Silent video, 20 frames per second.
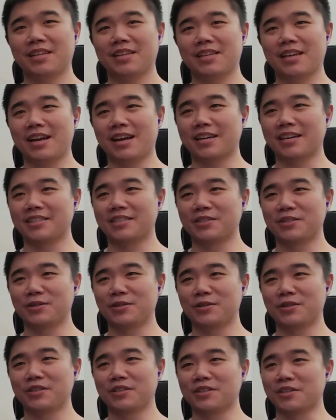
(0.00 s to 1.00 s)
I can
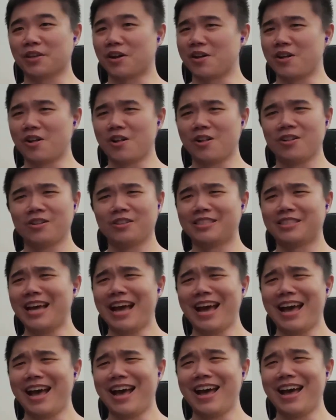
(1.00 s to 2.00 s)
do this all
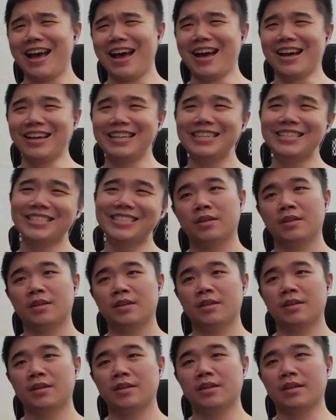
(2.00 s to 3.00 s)
day.
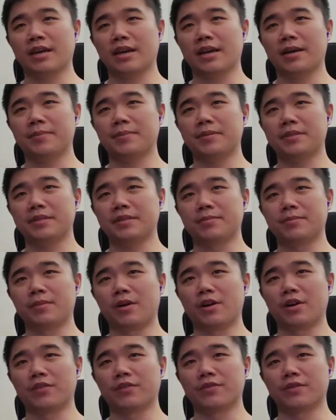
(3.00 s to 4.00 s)
Captain
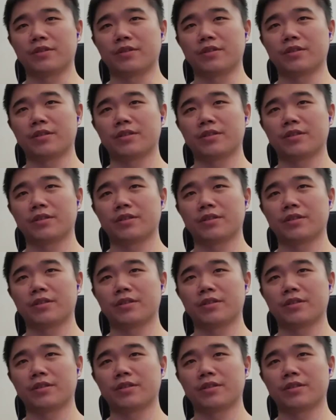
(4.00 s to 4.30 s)
Marvel.